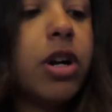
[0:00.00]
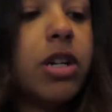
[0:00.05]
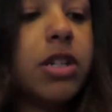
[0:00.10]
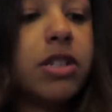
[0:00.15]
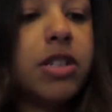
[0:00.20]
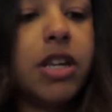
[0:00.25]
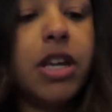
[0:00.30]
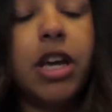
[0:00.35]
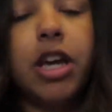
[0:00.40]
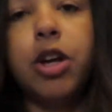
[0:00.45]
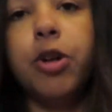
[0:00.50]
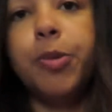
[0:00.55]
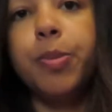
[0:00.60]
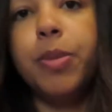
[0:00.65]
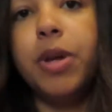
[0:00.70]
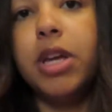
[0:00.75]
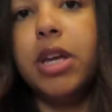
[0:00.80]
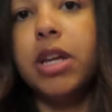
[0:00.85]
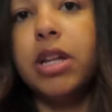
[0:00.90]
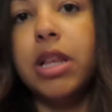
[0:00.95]
because it helped
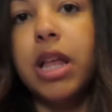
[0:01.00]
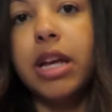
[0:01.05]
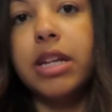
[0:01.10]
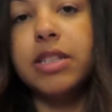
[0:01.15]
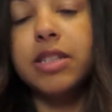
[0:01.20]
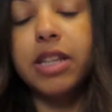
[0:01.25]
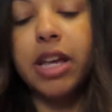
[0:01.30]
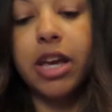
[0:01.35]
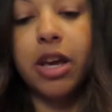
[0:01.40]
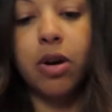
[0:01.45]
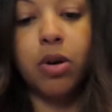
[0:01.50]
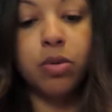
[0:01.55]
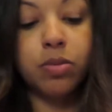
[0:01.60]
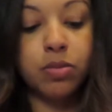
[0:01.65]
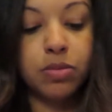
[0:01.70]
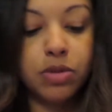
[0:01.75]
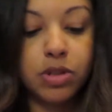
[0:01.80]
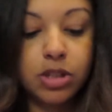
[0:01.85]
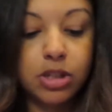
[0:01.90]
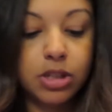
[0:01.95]
me like stay on